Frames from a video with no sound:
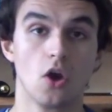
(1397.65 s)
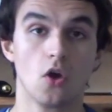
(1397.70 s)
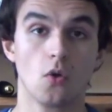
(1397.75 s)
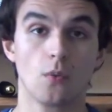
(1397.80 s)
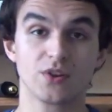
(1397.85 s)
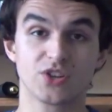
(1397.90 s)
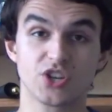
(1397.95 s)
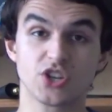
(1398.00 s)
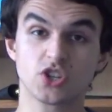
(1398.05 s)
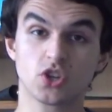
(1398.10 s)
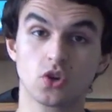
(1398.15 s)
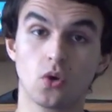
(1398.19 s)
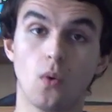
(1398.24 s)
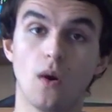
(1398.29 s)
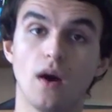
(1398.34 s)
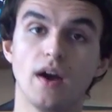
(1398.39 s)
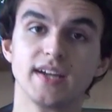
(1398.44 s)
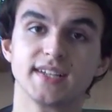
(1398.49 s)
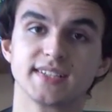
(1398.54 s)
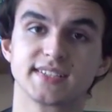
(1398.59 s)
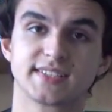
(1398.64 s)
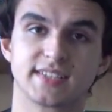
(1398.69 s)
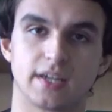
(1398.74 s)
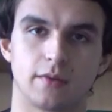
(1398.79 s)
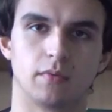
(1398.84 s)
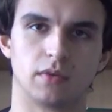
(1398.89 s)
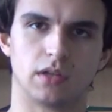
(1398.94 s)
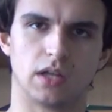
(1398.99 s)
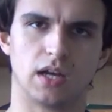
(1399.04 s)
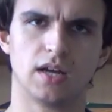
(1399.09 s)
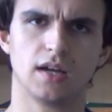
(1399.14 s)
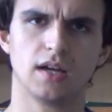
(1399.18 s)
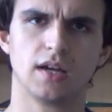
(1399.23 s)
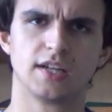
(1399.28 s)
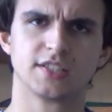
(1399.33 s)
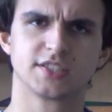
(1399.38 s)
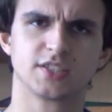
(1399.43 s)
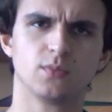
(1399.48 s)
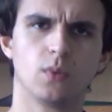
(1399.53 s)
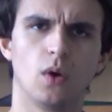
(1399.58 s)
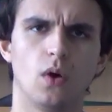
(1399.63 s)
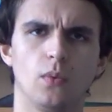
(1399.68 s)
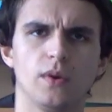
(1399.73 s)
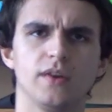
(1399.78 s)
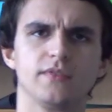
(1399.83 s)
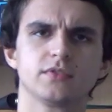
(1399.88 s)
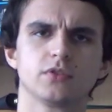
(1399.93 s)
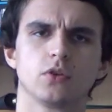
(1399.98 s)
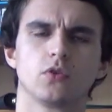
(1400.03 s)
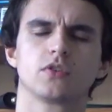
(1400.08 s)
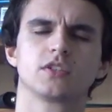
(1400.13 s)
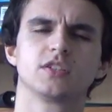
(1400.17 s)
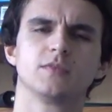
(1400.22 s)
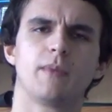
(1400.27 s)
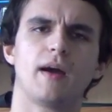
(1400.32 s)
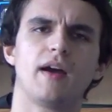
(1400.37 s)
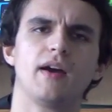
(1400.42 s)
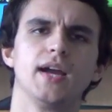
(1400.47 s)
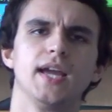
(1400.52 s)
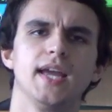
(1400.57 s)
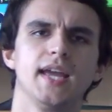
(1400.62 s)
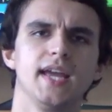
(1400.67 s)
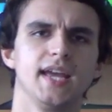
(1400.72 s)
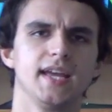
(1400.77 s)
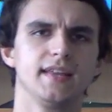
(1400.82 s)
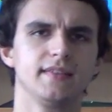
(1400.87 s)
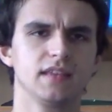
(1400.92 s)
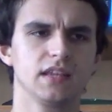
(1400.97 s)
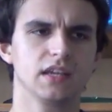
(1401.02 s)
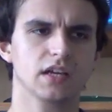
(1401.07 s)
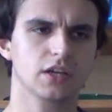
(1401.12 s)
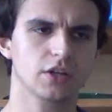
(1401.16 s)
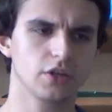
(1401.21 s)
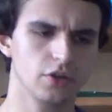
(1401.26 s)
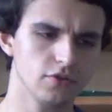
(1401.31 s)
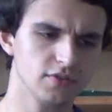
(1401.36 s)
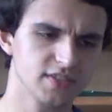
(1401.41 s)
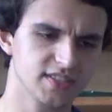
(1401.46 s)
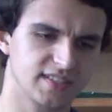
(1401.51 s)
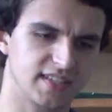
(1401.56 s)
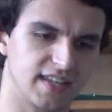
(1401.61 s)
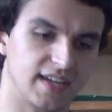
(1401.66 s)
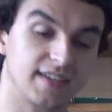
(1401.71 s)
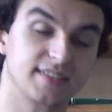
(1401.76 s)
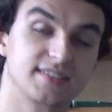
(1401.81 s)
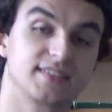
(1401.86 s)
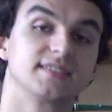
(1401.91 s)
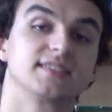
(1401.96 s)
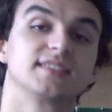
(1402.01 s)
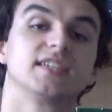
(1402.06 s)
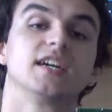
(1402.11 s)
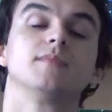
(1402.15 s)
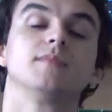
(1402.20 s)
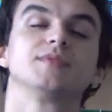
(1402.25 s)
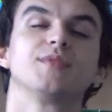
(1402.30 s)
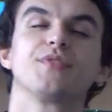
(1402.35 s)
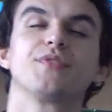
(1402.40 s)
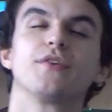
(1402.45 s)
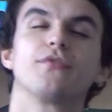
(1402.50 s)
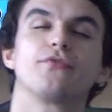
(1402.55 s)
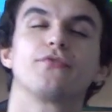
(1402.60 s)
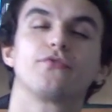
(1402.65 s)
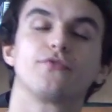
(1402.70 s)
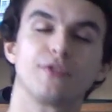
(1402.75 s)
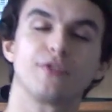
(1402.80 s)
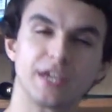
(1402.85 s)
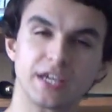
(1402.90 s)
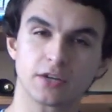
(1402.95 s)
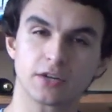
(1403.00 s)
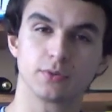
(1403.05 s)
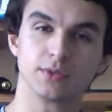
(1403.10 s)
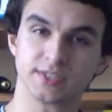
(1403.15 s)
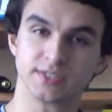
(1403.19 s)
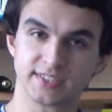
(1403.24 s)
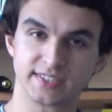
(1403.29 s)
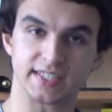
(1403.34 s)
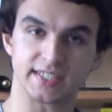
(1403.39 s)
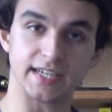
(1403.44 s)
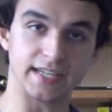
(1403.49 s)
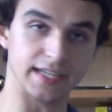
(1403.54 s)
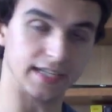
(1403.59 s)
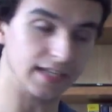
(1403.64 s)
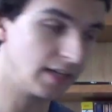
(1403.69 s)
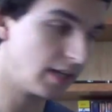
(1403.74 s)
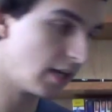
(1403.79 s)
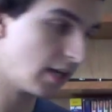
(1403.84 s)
which is quite similar to what we've talked about in the acoustics in terms of the frequency